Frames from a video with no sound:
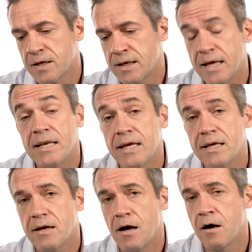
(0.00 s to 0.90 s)

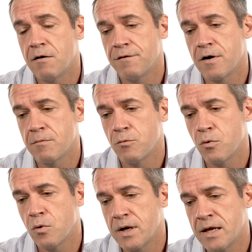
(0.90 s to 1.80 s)
kidney,
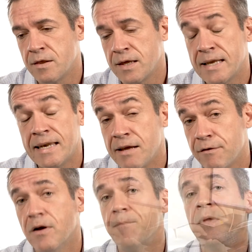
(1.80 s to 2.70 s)
furthermore in the
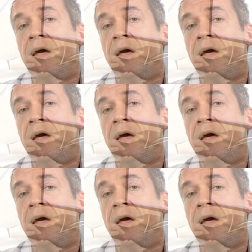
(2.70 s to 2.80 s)
liver,